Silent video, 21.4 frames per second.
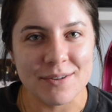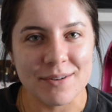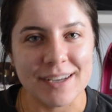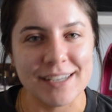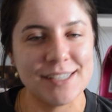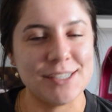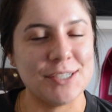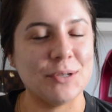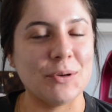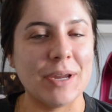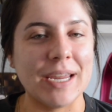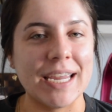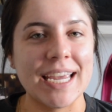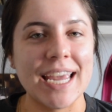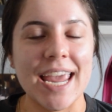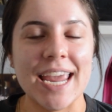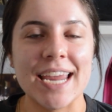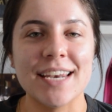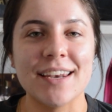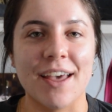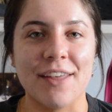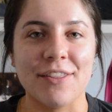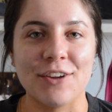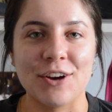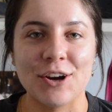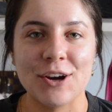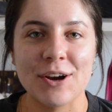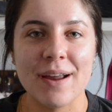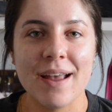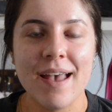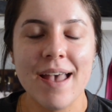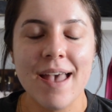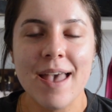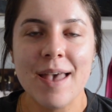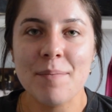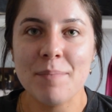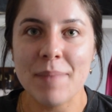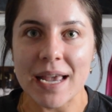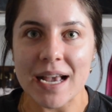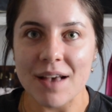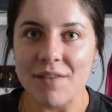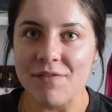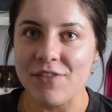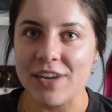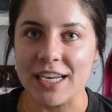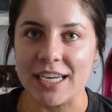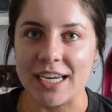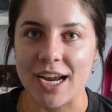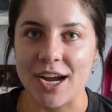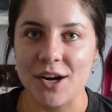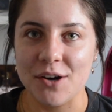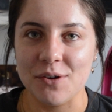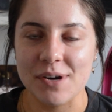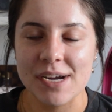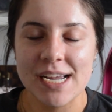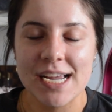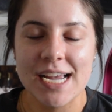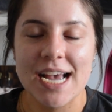and doing another makeup video.